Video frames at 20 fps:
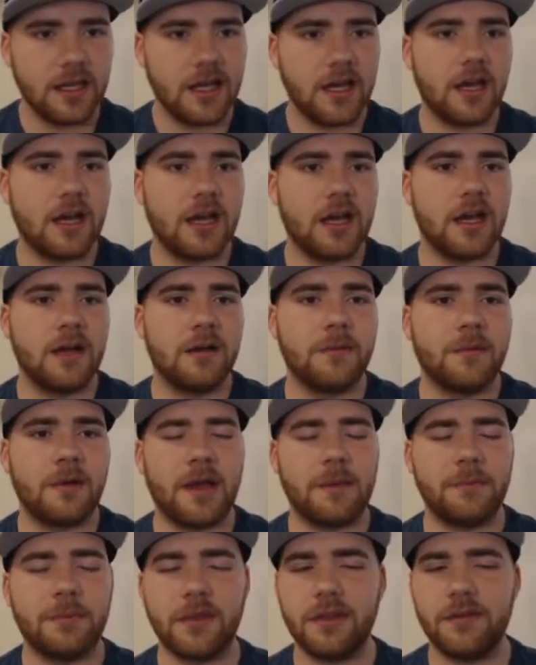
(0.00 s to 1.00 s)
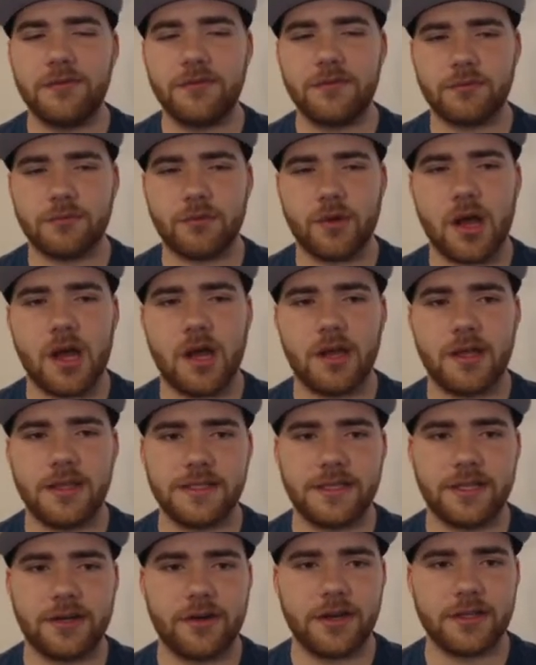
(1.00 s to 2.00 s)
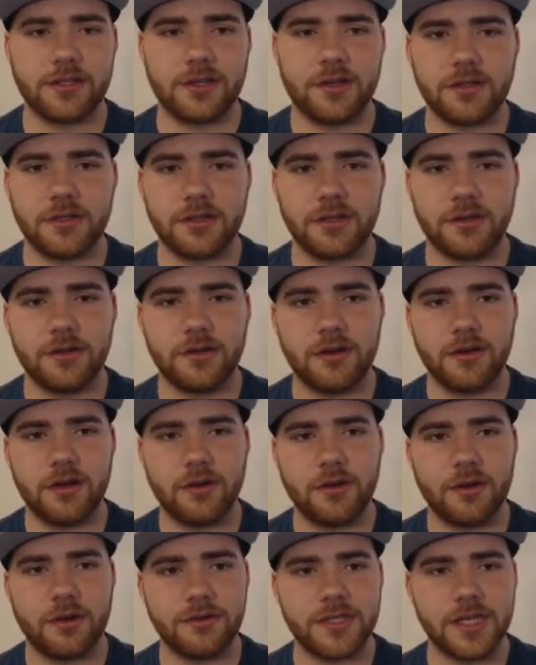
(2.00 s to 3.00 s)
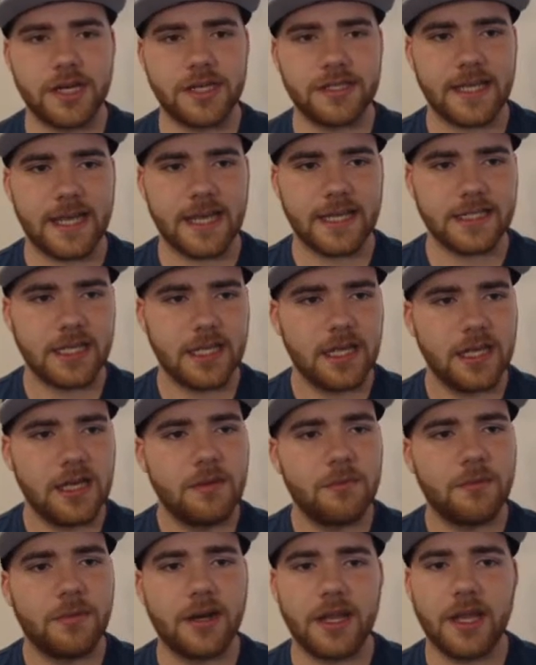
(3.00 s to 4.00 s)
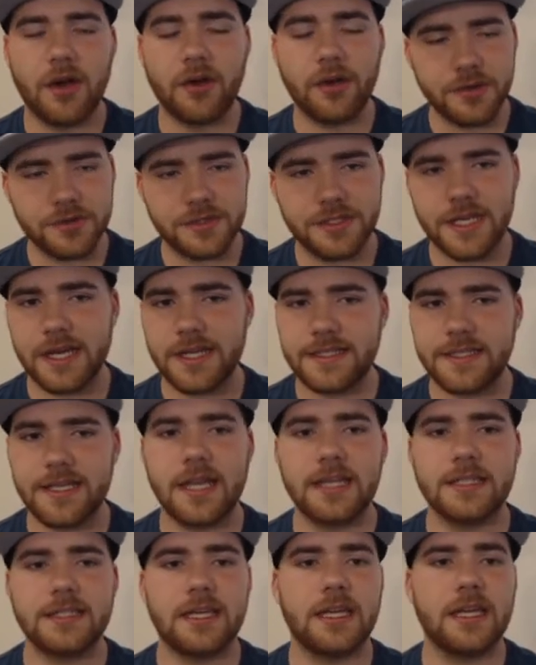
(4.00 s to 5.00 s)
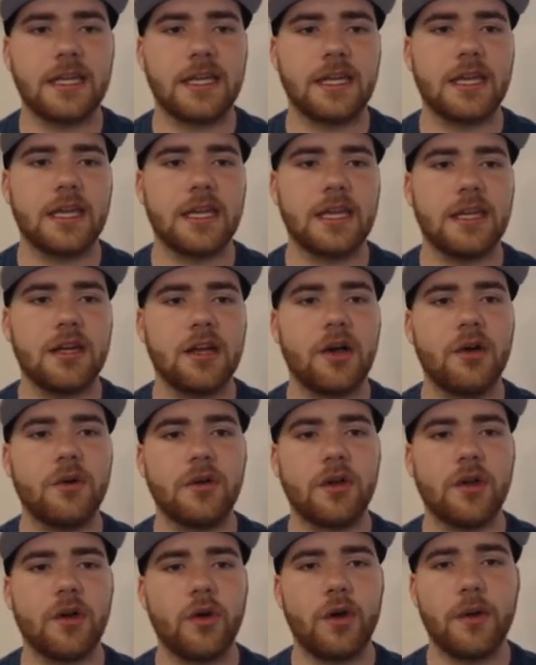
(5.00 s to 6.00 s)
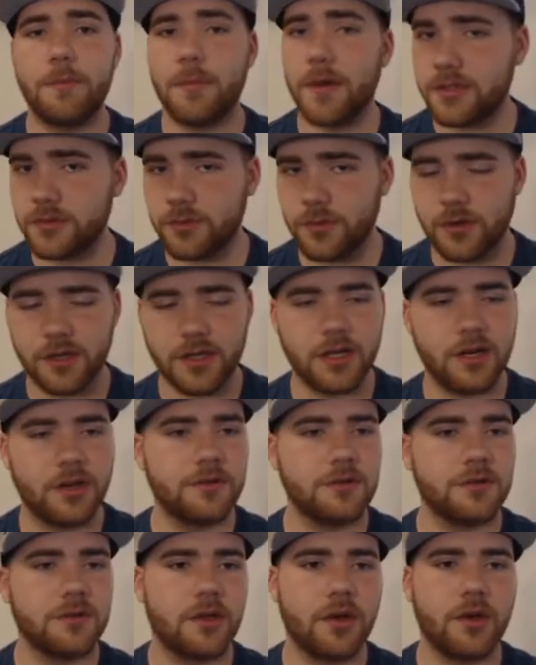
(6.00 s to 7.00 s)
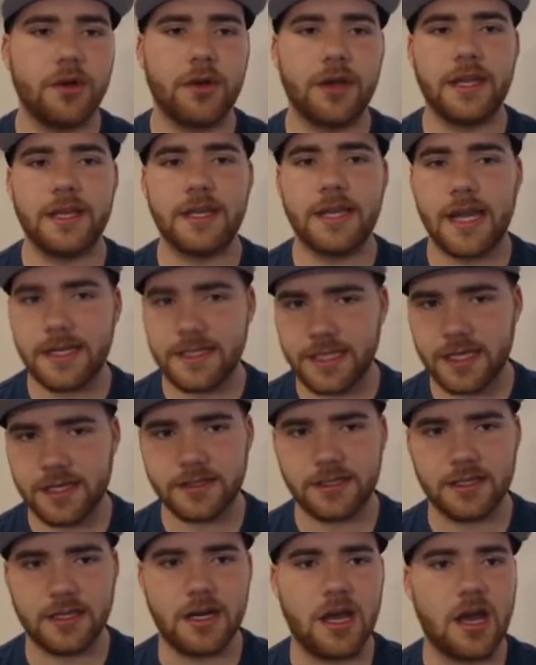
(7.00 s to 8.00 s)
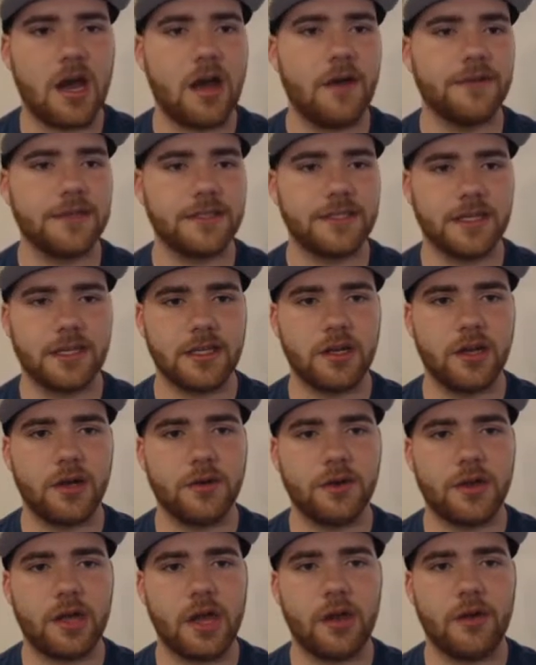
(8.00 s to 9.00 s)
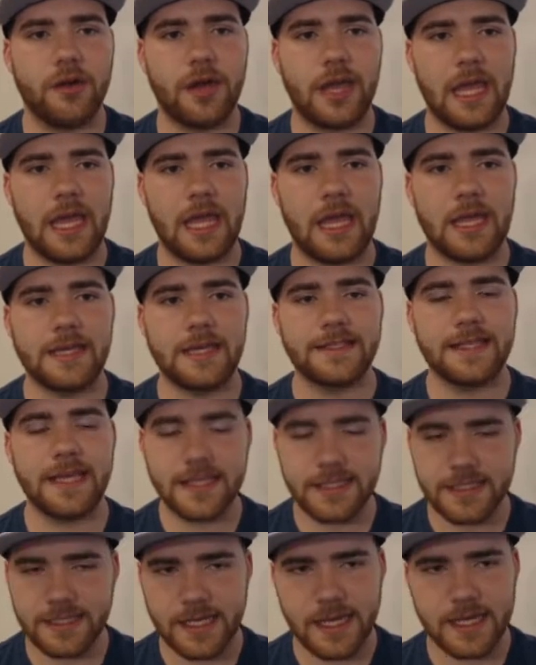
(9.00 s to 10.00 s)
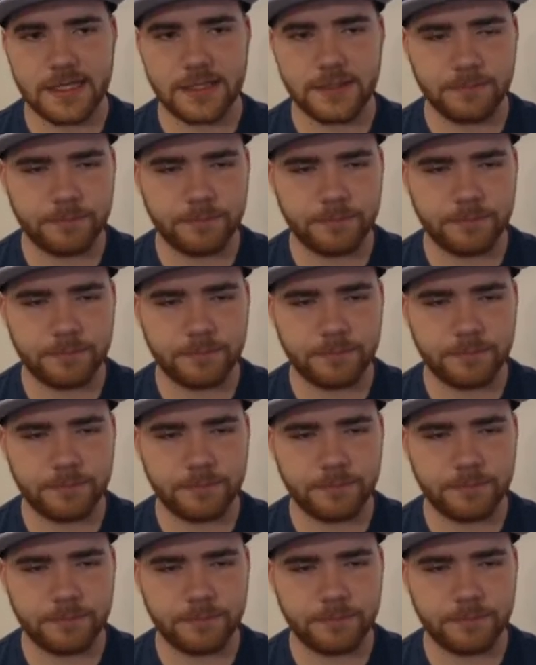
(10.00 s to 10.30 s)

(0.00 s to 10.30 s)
I believe Raw Incinerate is also Oko Genesect, but at Oko's Genesect, it can Oko a Buzzwole, can Oko a Ninetales, and obviously can Oko a Sandslash.